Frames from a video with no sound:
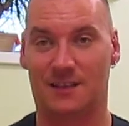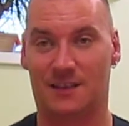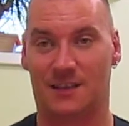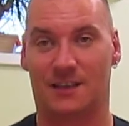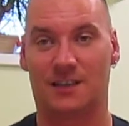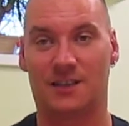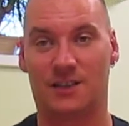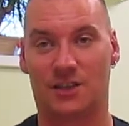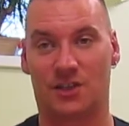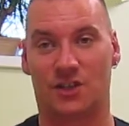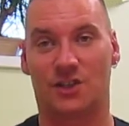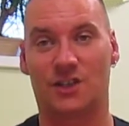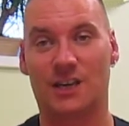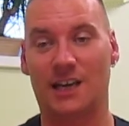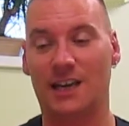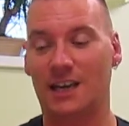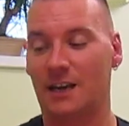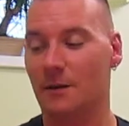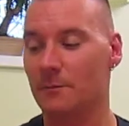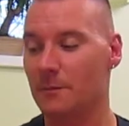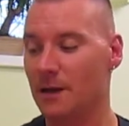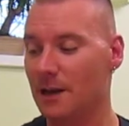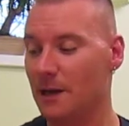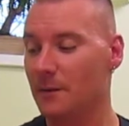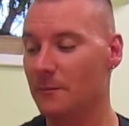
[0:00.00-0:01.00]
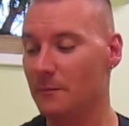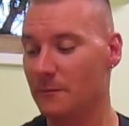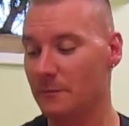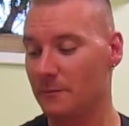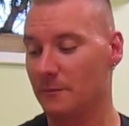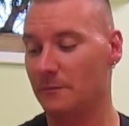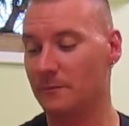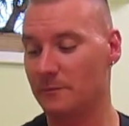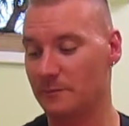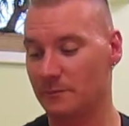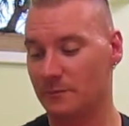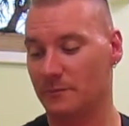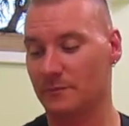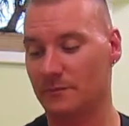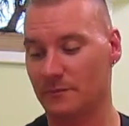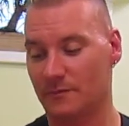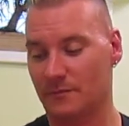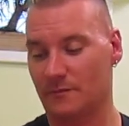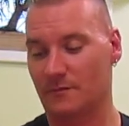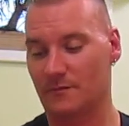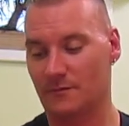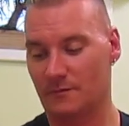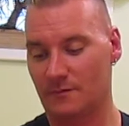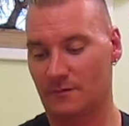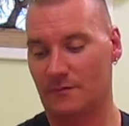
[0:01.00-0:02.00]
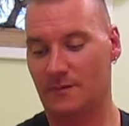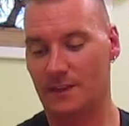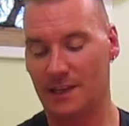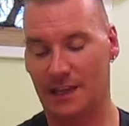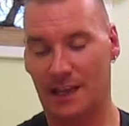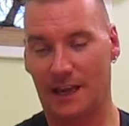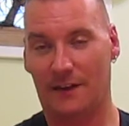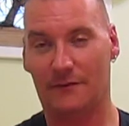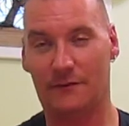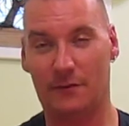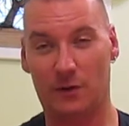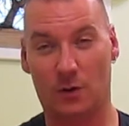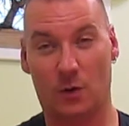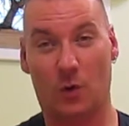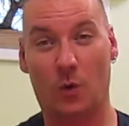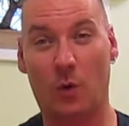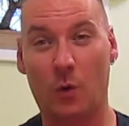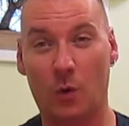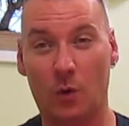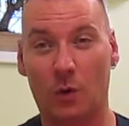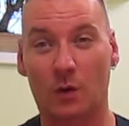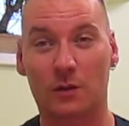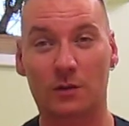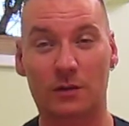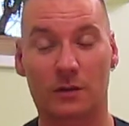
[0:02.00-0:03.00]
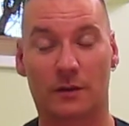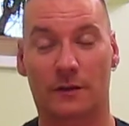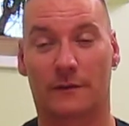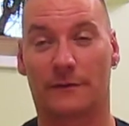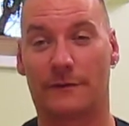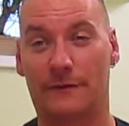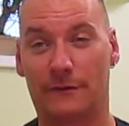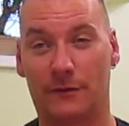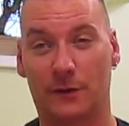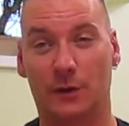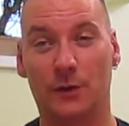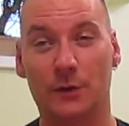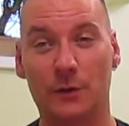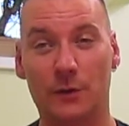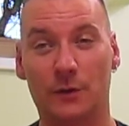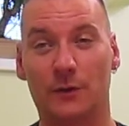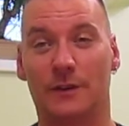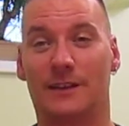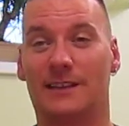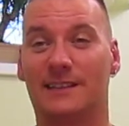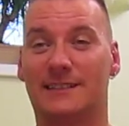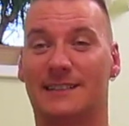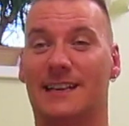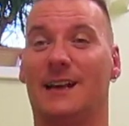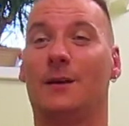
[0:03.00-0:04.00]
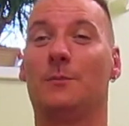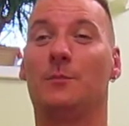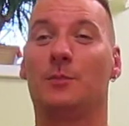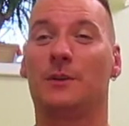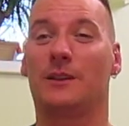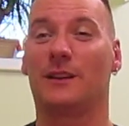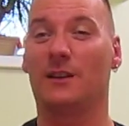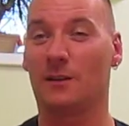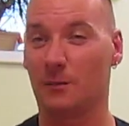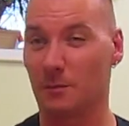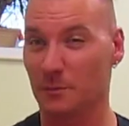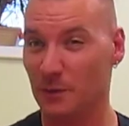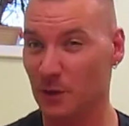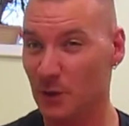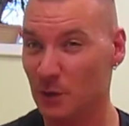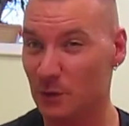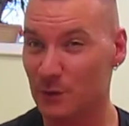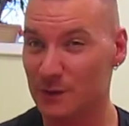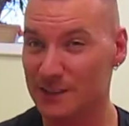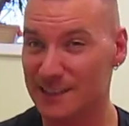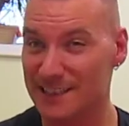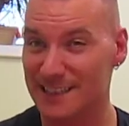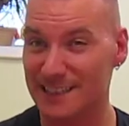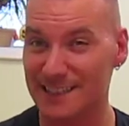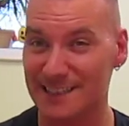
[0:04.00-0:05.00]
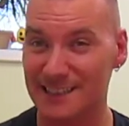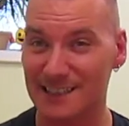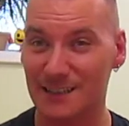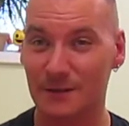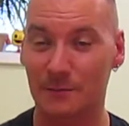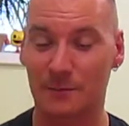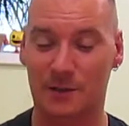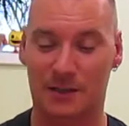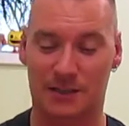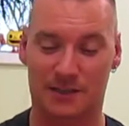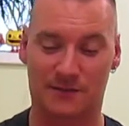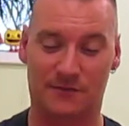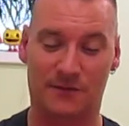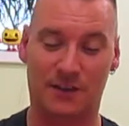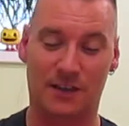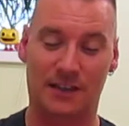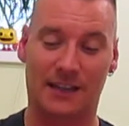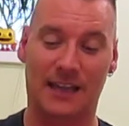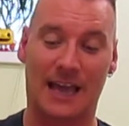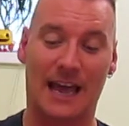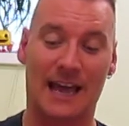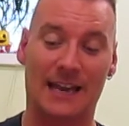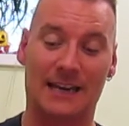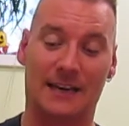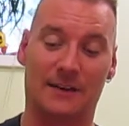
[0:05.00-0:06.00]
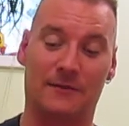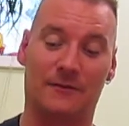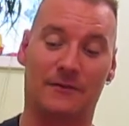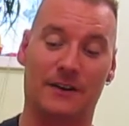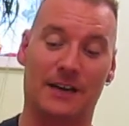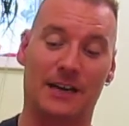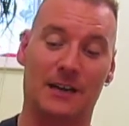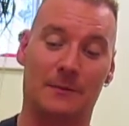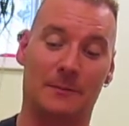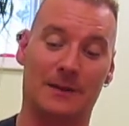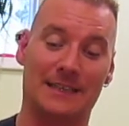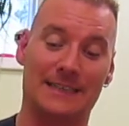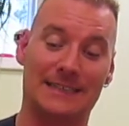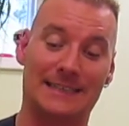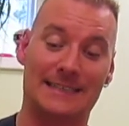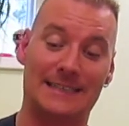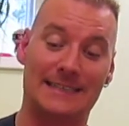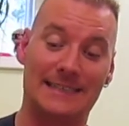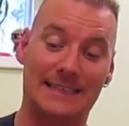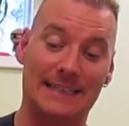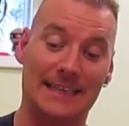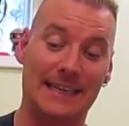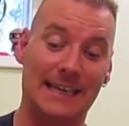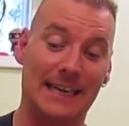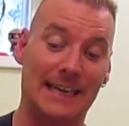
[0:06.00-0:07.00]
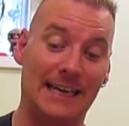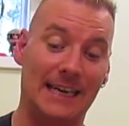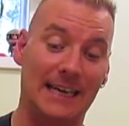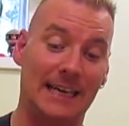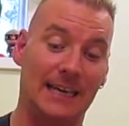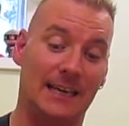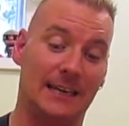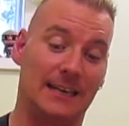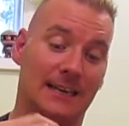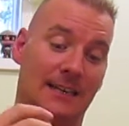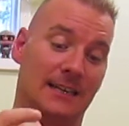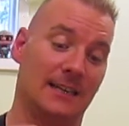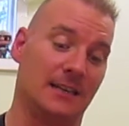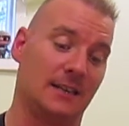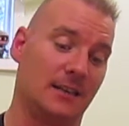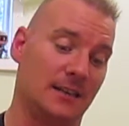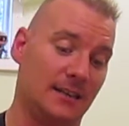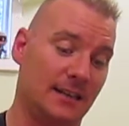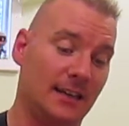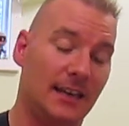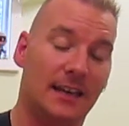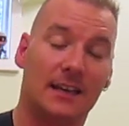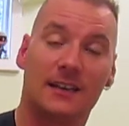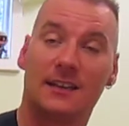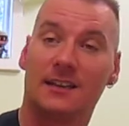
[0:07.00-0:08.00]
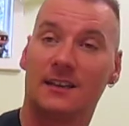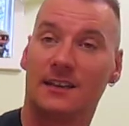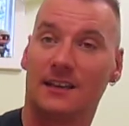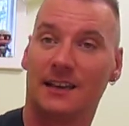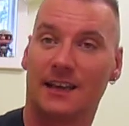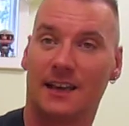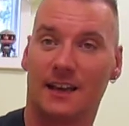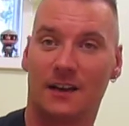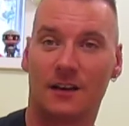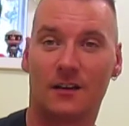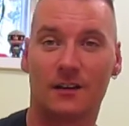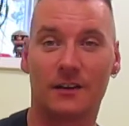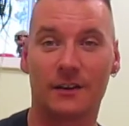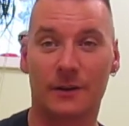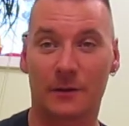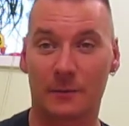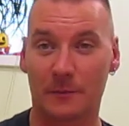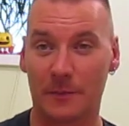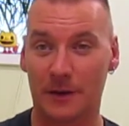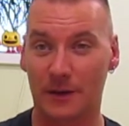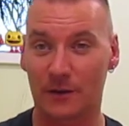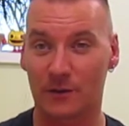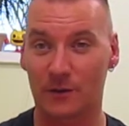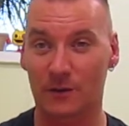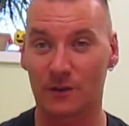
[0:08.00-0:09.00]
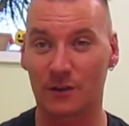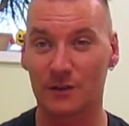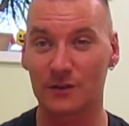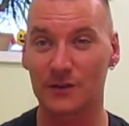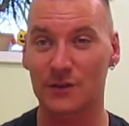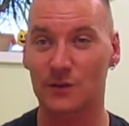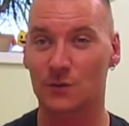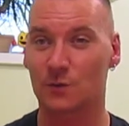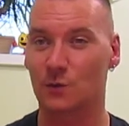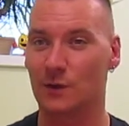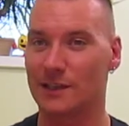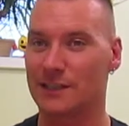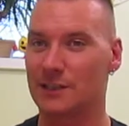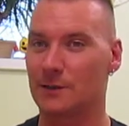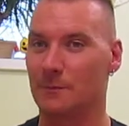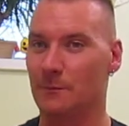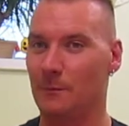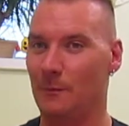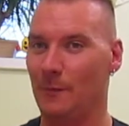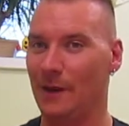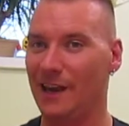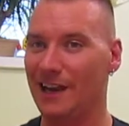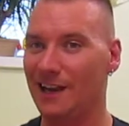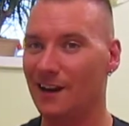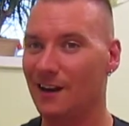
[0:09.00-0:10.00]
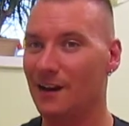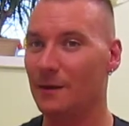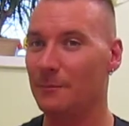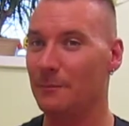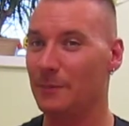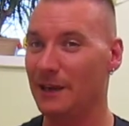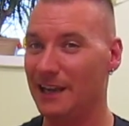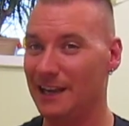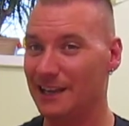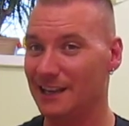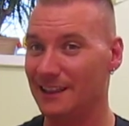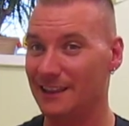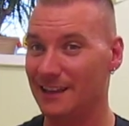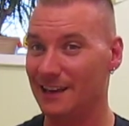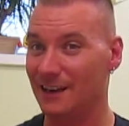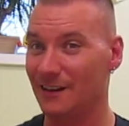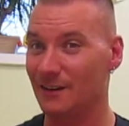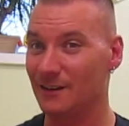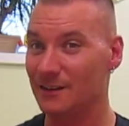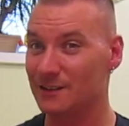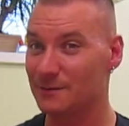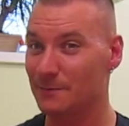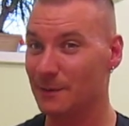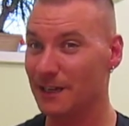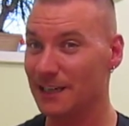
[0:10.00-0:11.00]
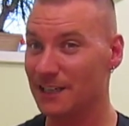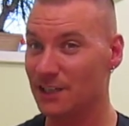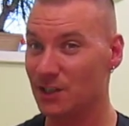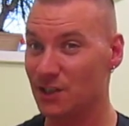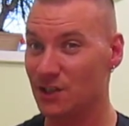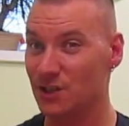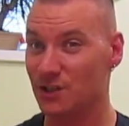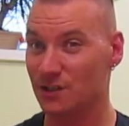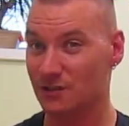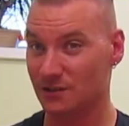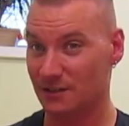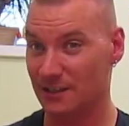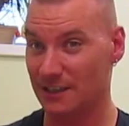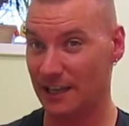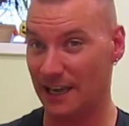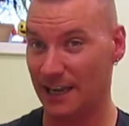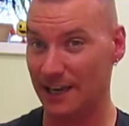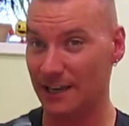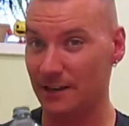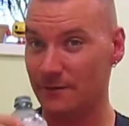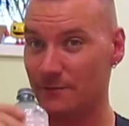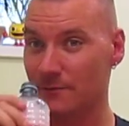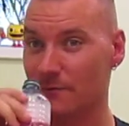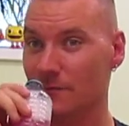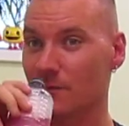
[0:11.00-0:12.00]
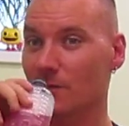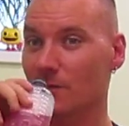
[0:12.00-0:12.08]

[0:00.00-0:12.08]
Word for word: You shake them up, you have a cold or flu. These help with the immune system because of all the added vitamin C. You get all your minerals, which may not be in there as much. Okay.